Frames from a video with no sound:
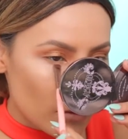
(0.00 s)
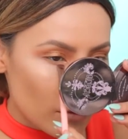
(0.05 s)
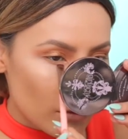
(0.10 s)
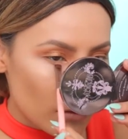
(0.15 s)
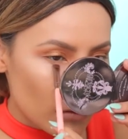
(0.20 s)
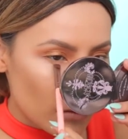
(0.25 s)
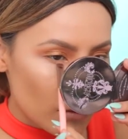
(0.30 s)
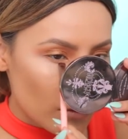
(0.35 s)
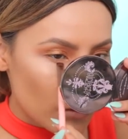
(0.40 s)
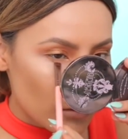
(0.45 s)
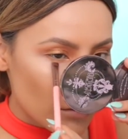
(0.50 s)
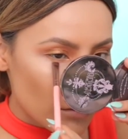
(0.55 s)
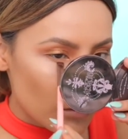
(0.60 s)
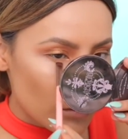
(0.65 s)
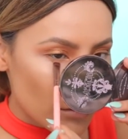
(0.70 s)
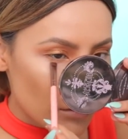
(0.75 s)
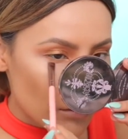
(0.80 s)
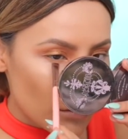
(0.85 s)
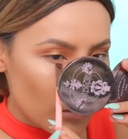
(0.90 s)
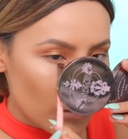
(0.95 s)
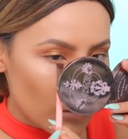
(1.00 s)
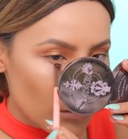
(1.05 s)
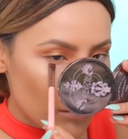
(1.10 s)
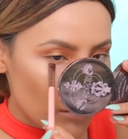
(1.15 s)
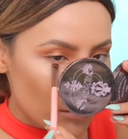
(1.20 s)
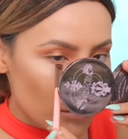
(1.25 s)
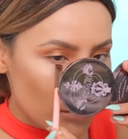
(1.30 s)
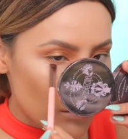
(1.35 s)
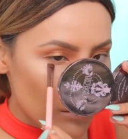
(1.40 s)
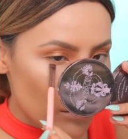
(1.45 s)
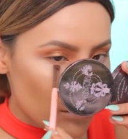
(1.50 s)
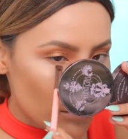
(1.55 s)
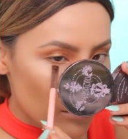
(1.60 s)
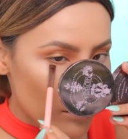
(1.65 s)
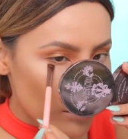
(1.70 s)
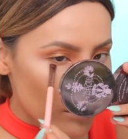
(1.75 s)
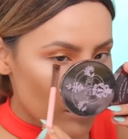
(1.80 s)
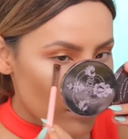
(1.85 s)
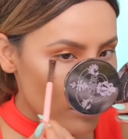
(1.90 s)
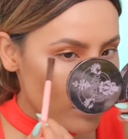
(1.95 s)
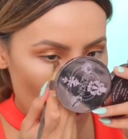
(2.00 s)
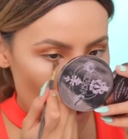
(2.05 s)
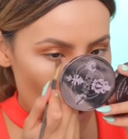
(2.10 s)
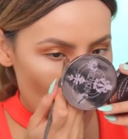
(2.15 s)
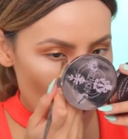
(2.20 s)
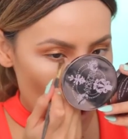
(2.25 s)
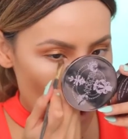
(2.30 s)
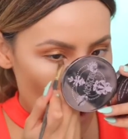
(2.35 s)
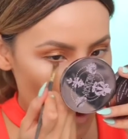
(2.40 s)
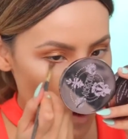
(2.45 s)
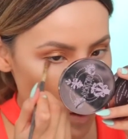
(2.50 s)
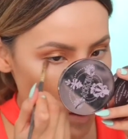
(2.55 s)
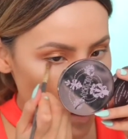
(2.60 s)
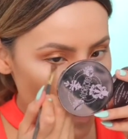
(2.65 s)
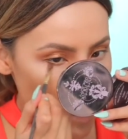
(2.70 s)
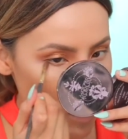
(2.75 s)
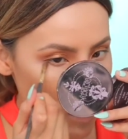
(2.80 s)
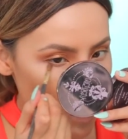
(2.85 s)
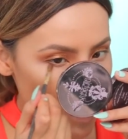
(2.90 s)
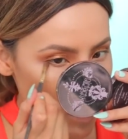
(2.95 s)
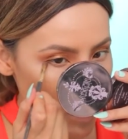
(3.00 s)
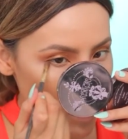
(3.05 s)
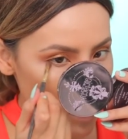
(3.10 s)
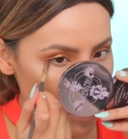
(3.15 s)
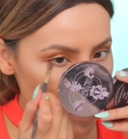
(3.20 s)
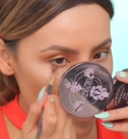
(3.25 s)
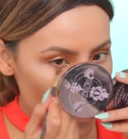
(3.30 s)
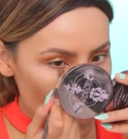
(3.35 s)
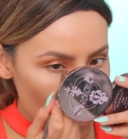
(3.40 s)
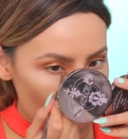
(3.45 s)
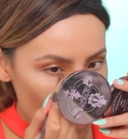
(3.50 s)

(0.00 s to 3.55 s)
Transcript: And I'm gonna run that along the lower lash line.